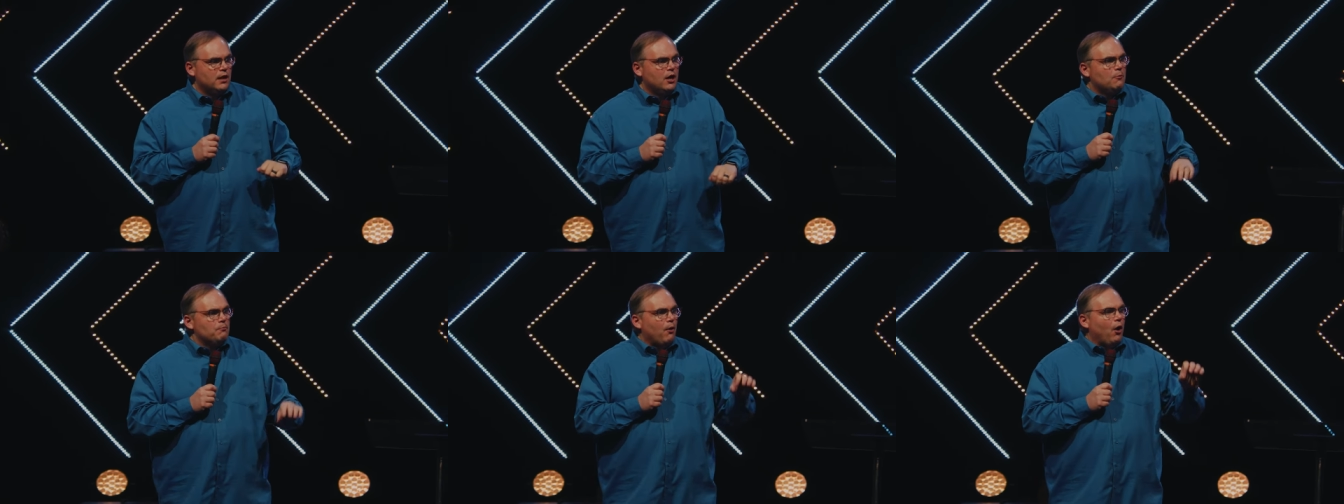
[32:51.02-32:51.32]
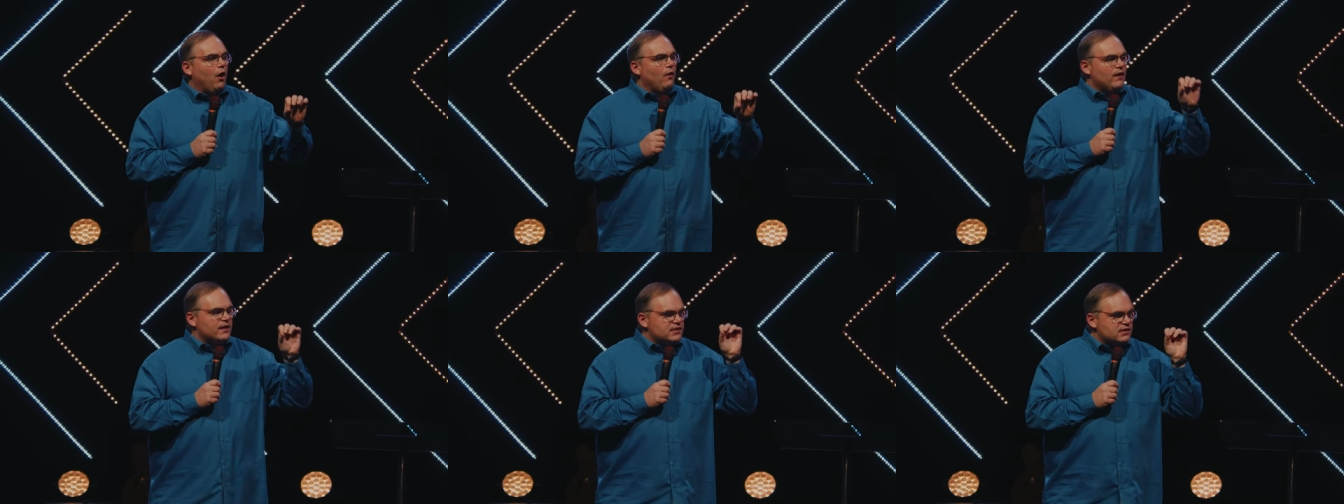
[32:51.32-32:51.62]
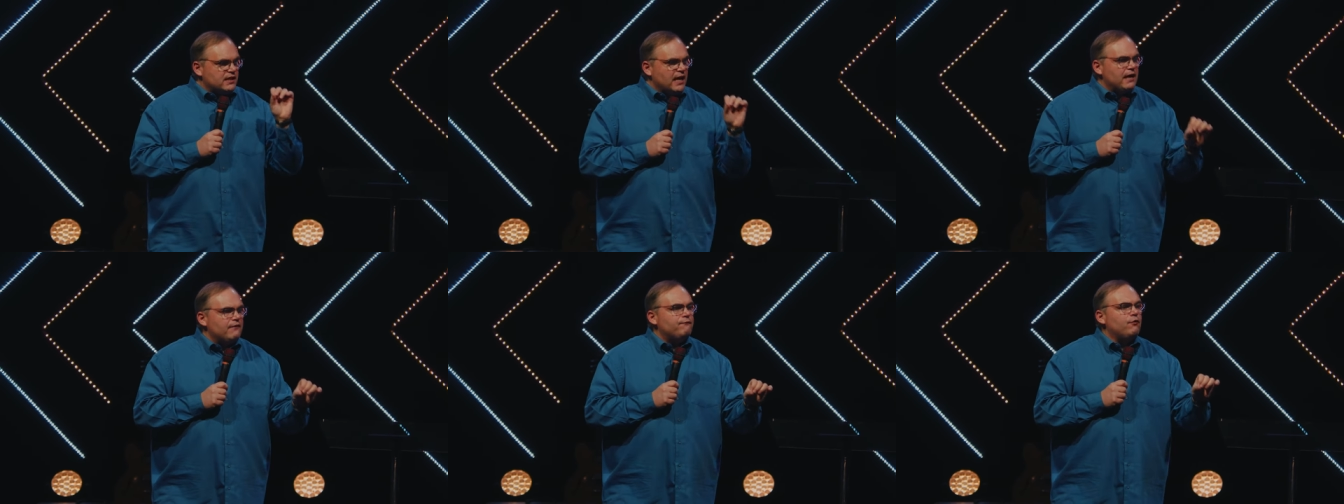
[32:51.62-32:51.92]
Paul is
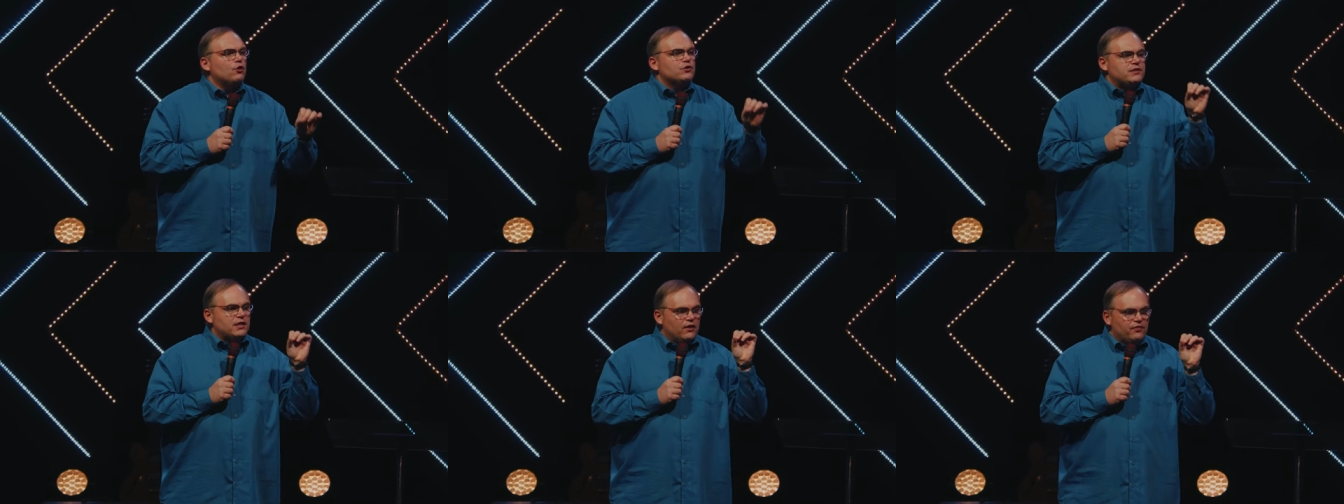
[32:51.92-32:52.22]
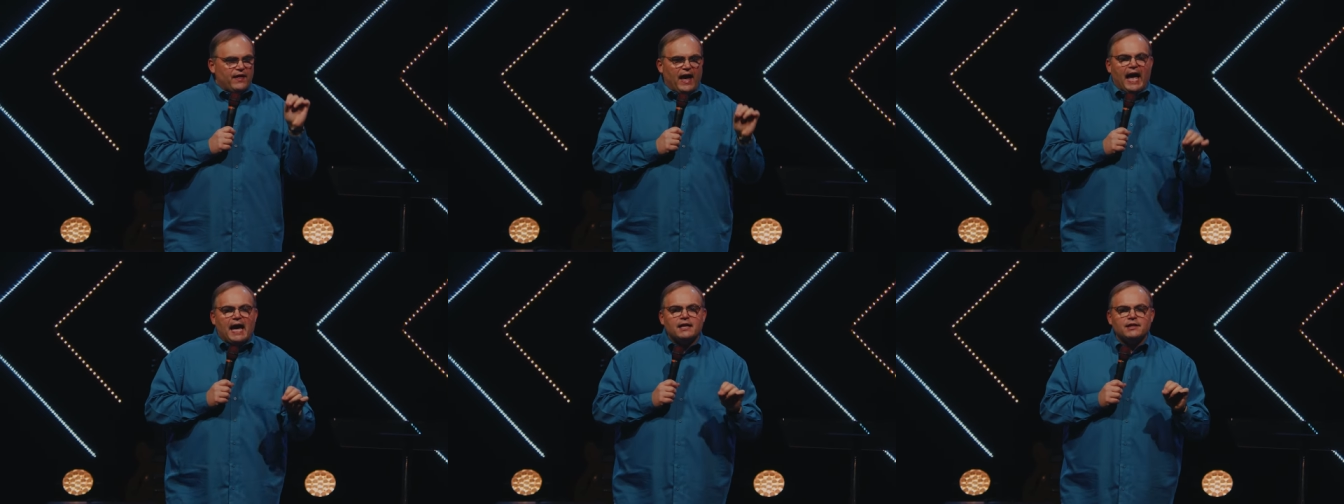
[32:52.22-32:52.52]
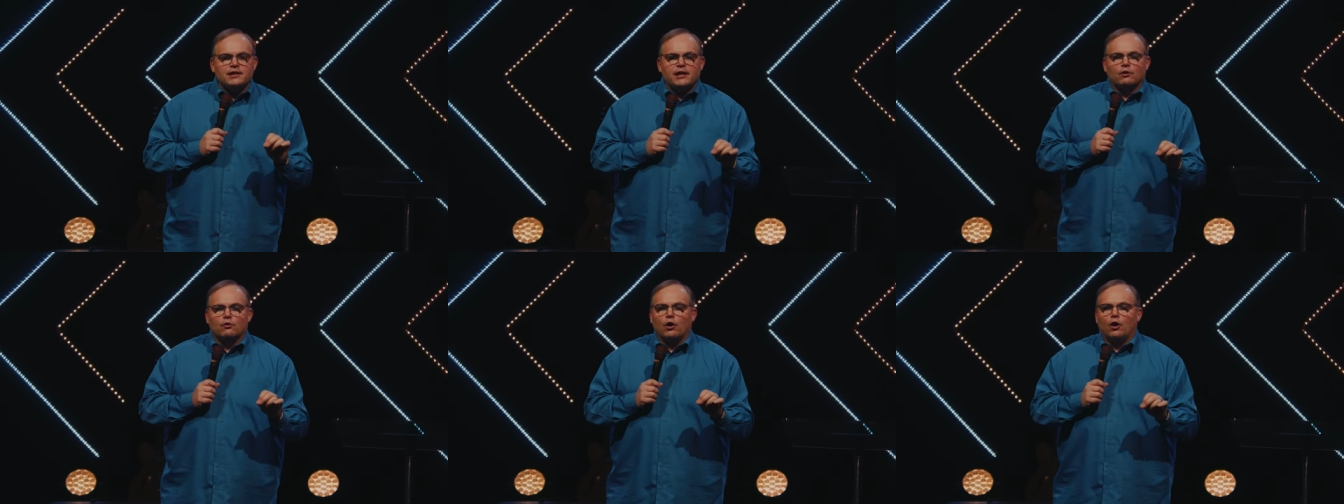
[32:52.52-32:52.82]
thankful to that
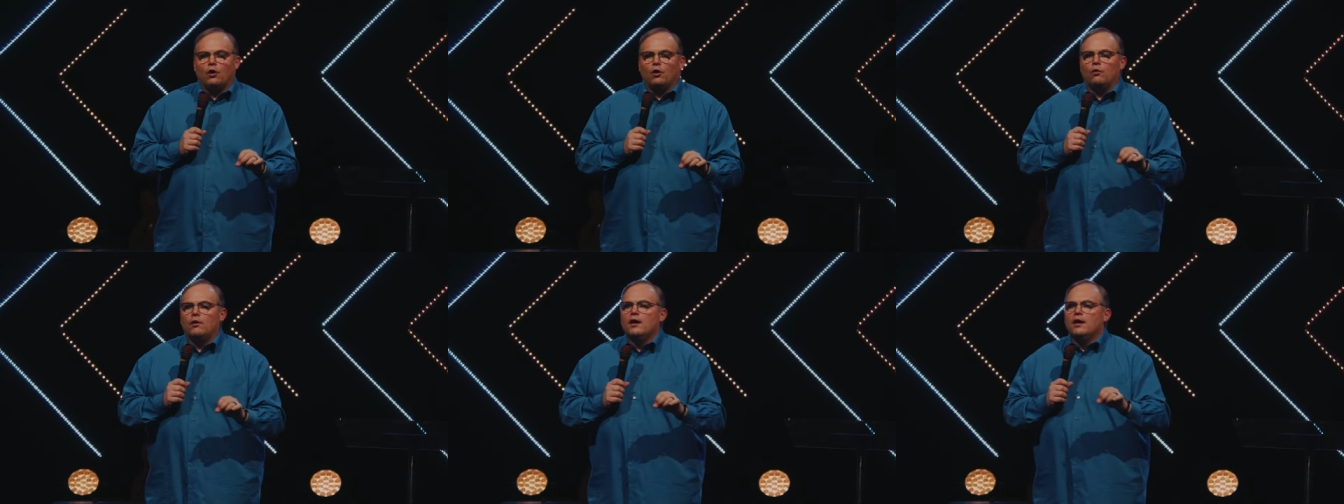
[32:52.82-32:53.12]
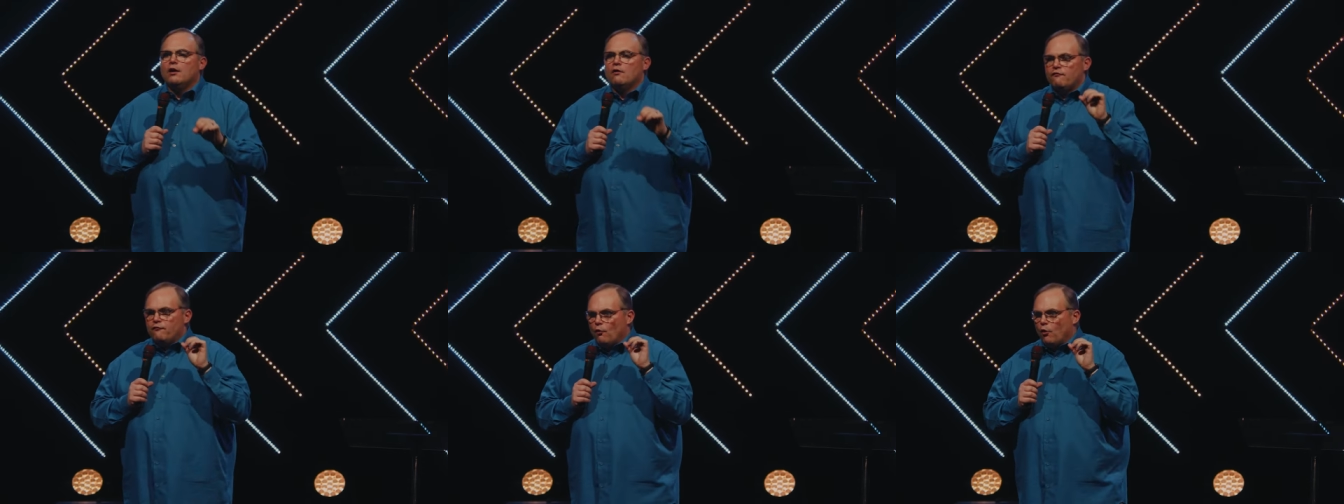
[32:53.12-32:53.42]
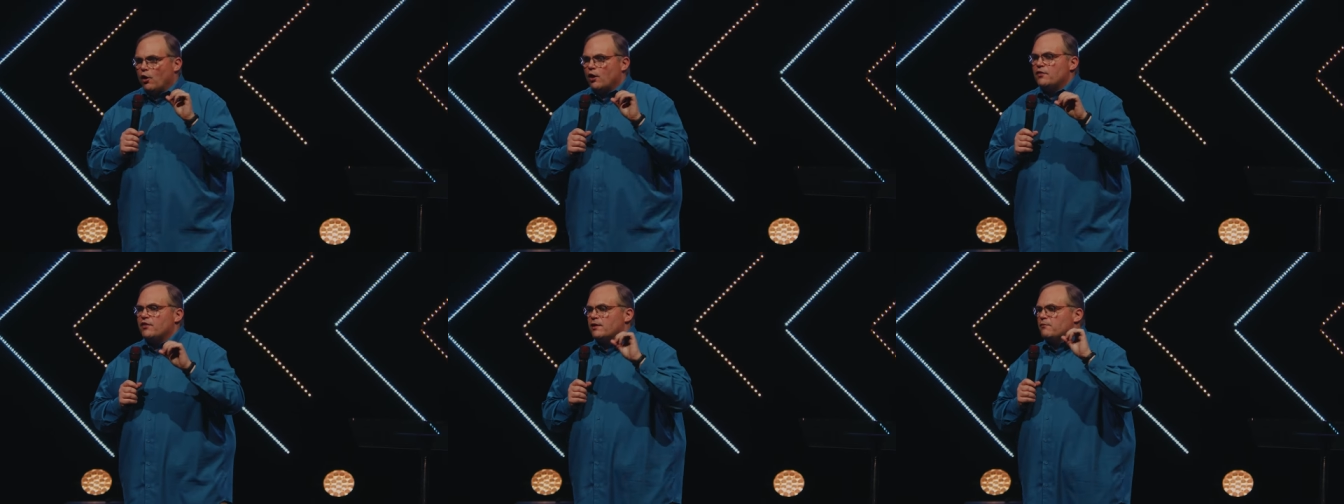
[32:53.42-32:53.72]
Nero
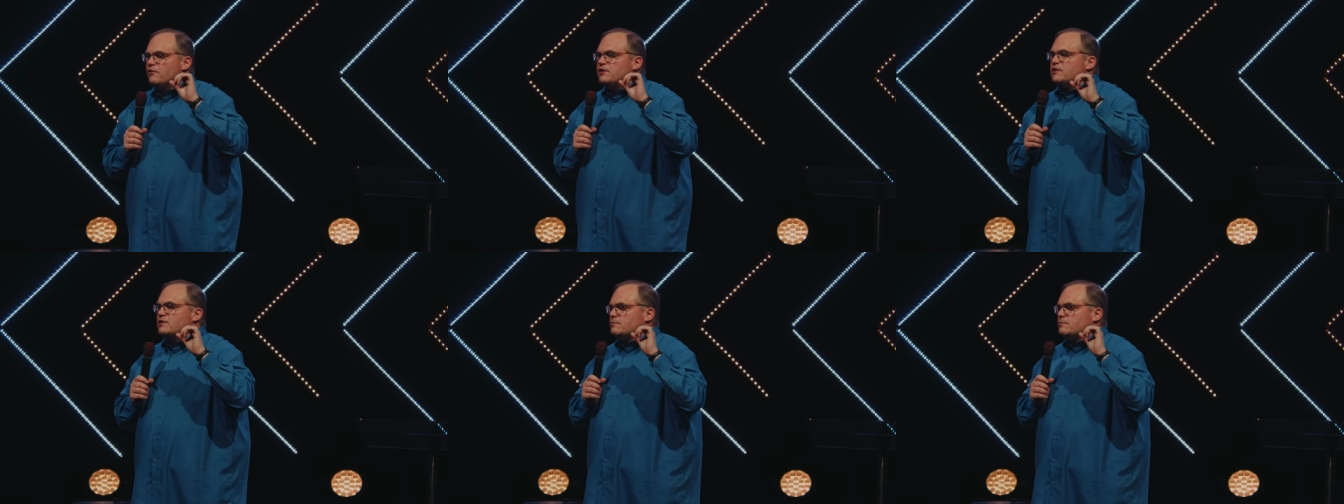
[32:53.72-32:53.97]
for the